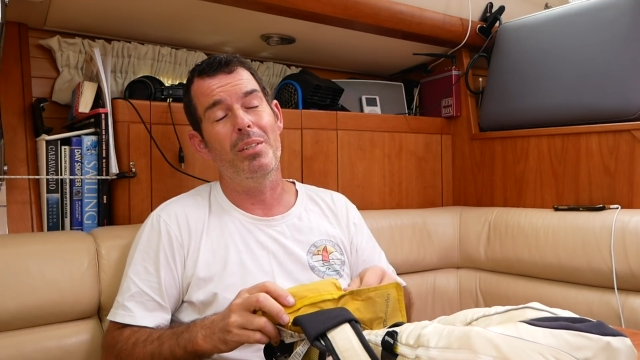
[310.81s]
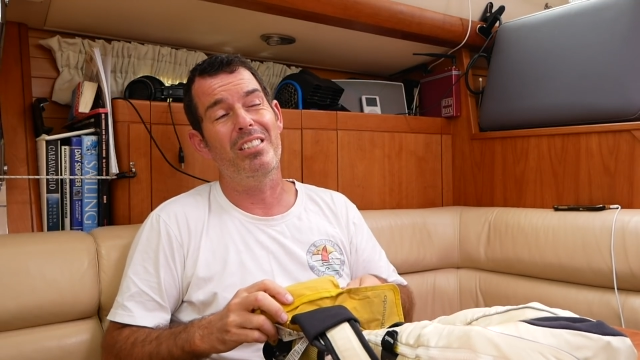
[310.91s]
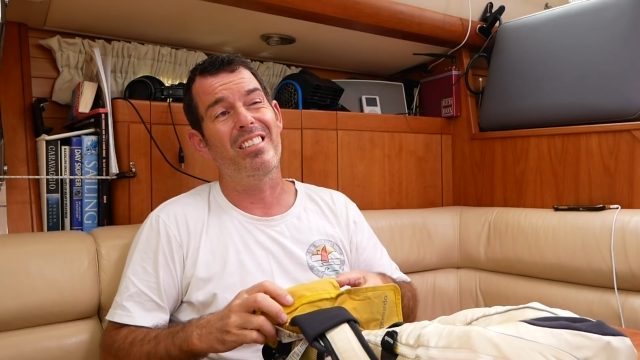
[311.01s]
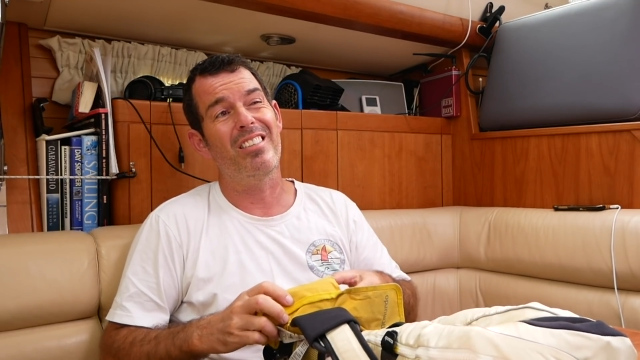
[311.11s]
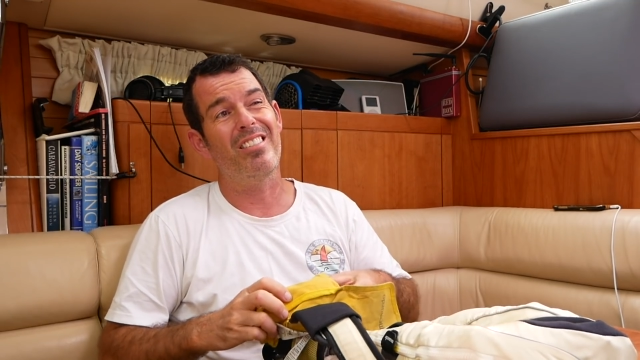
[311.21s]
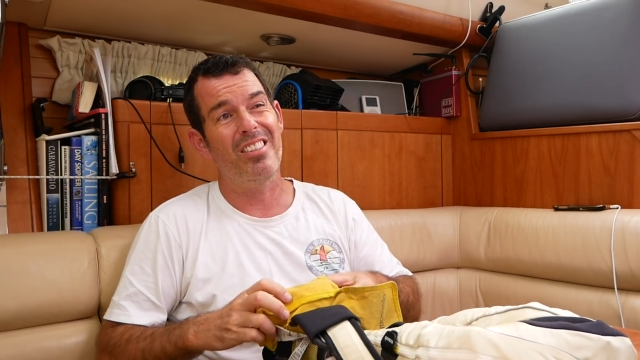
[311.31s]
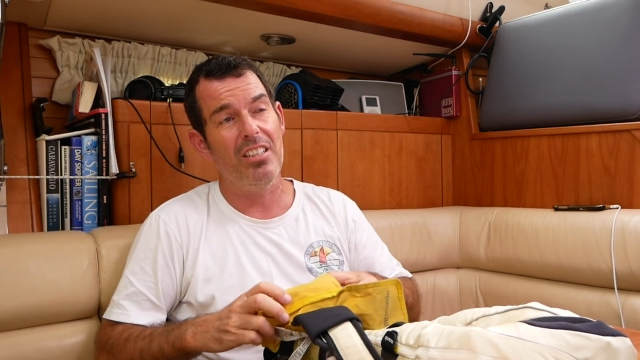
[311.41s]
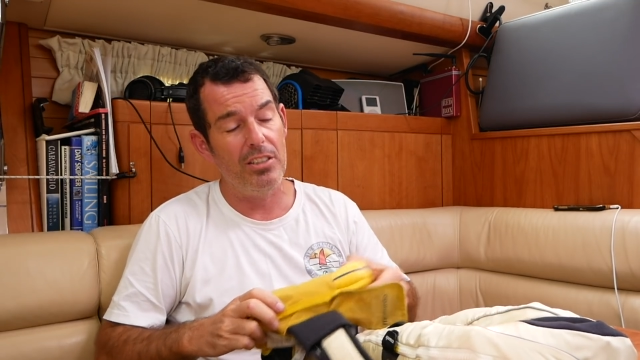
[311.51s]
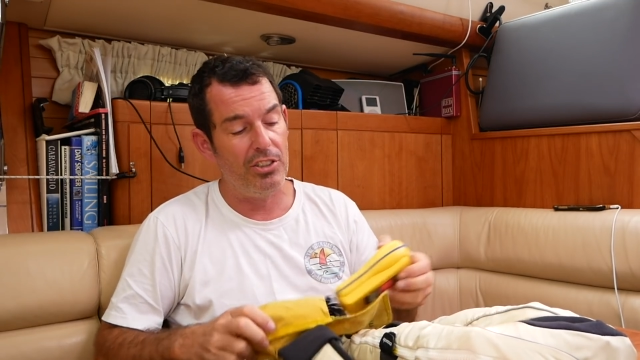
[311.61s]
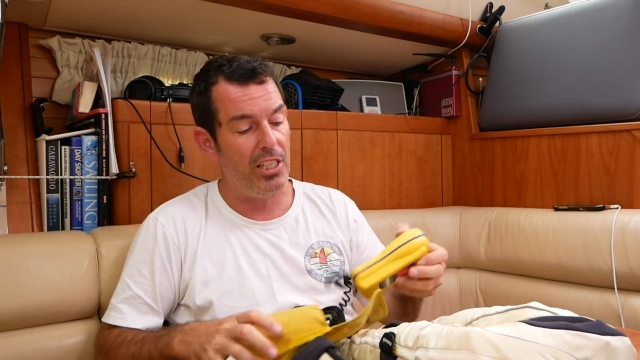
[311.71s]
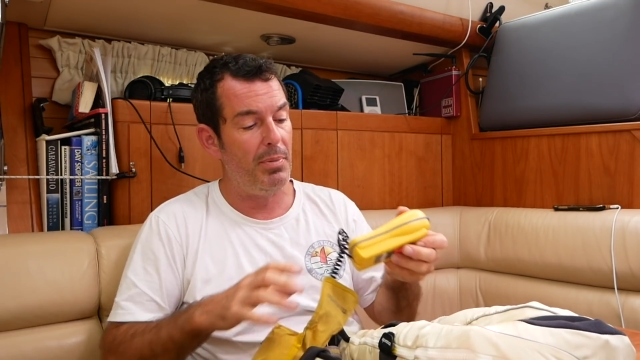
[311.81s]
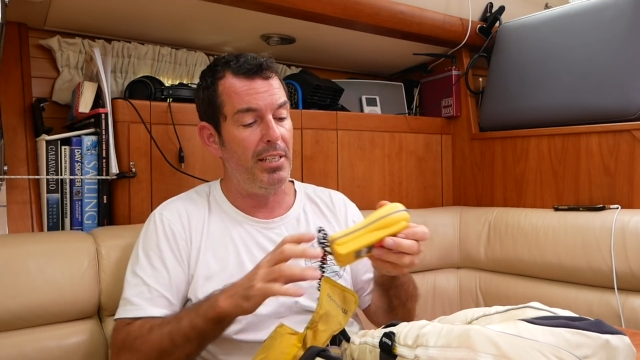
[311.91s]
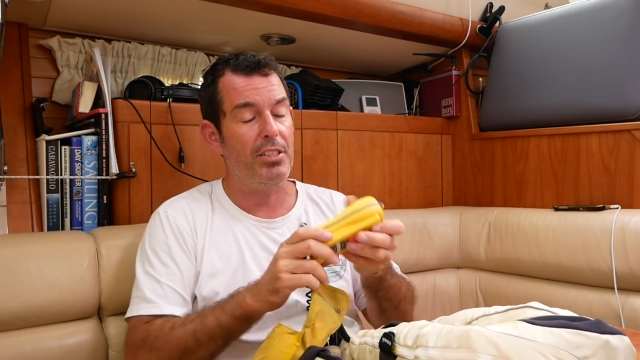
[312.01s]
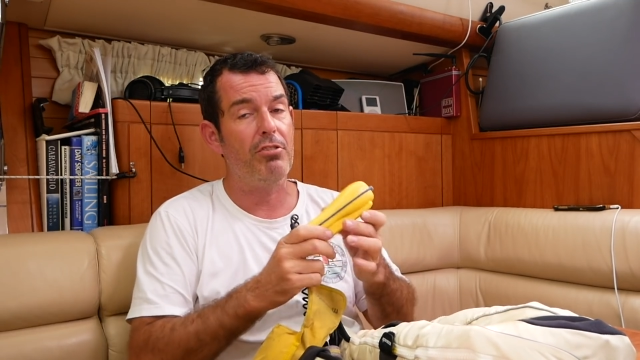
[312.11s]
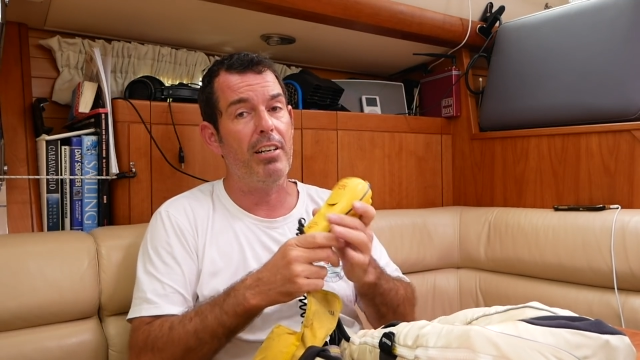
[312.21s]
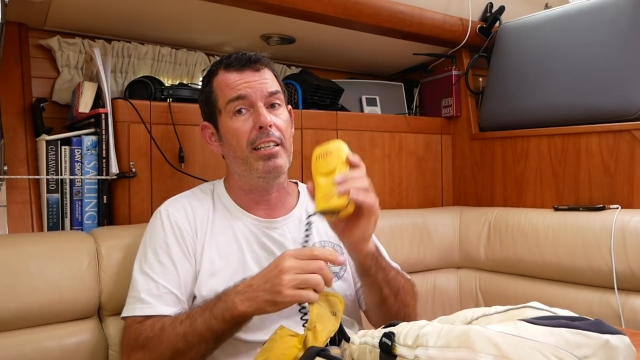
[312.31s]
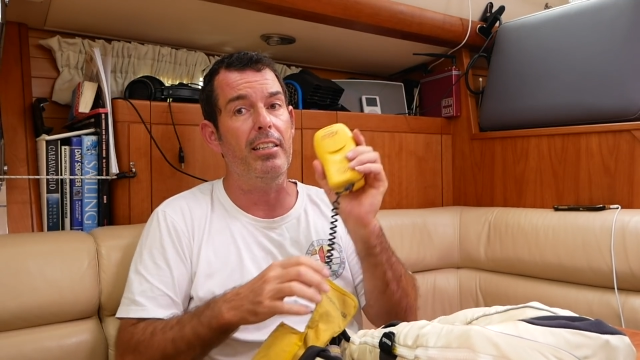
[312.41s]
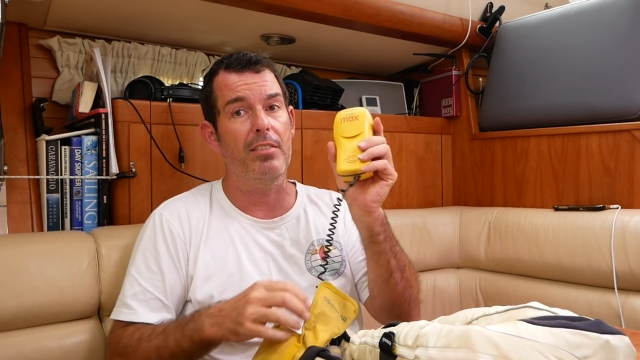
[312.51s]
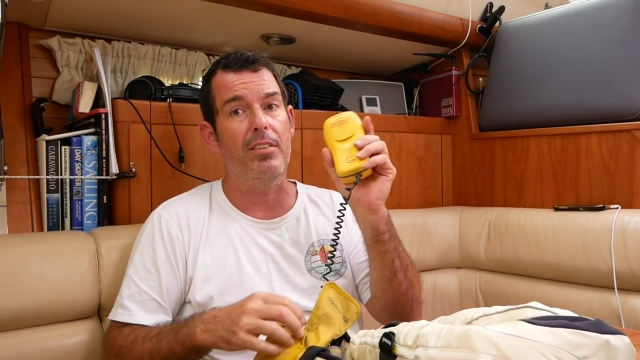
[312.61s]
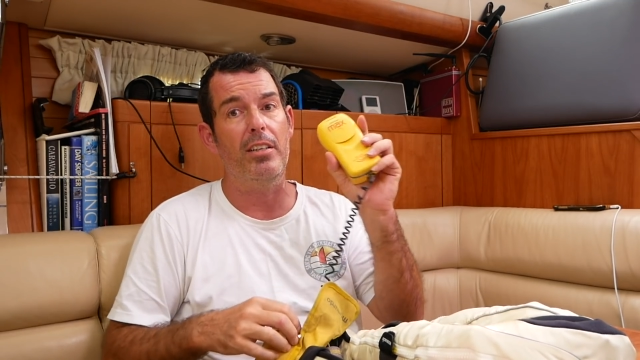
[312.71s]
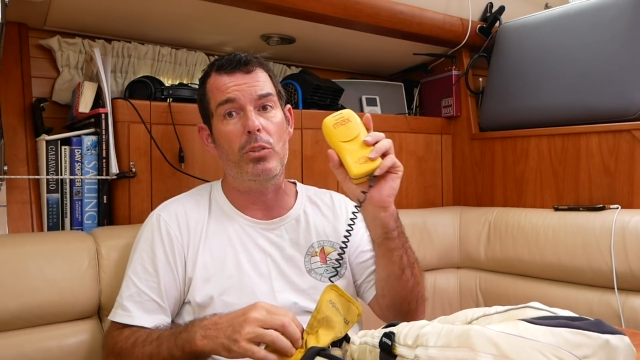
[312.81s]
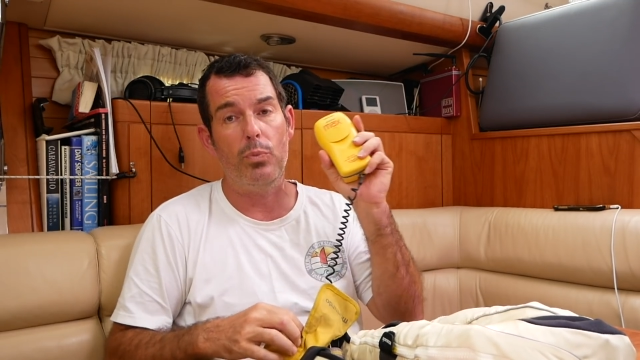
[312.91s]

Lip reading: which is a third GPS tracking device